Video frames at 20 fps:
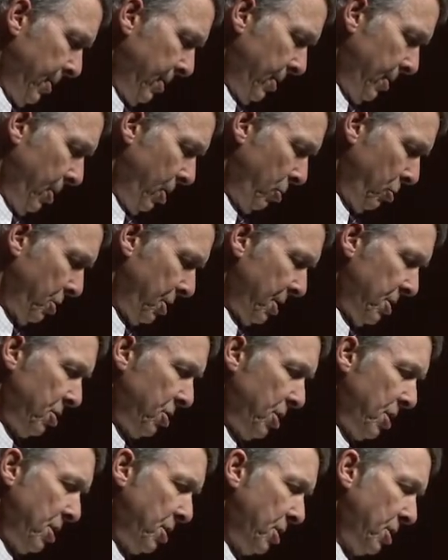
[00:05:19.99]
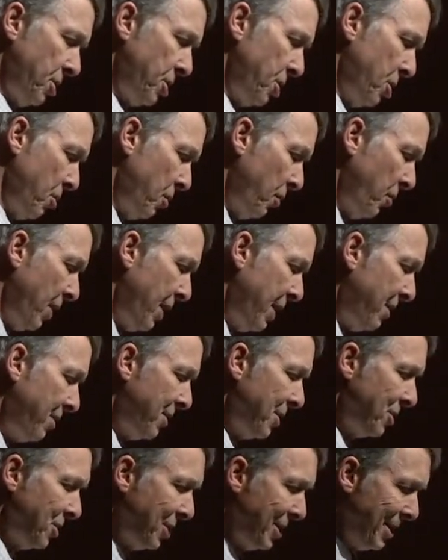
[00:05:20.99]
Go, said Jesus, your faith
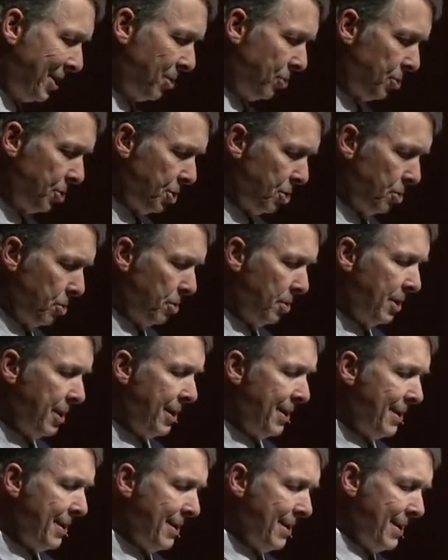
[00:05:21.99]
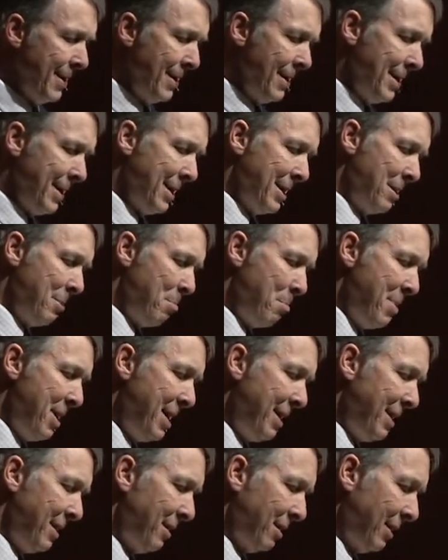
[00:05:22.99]
has healed you.
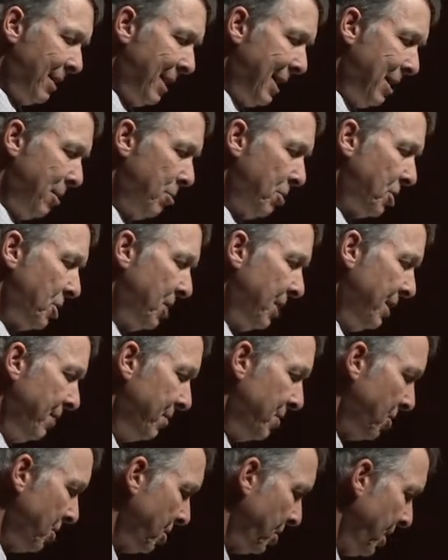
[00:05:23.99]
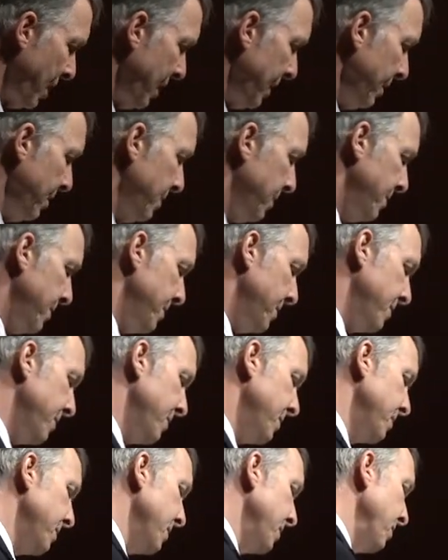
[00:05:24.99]
Immediately he received his sight
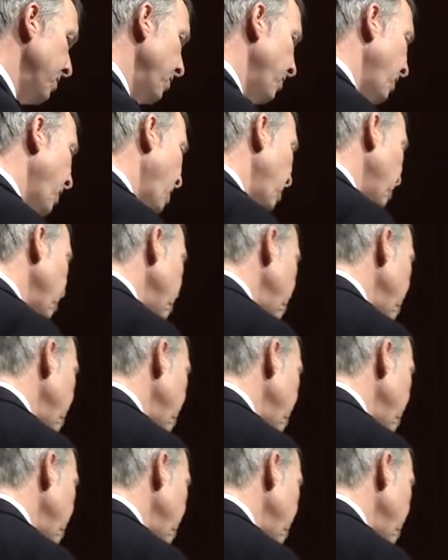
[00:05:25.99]
and followed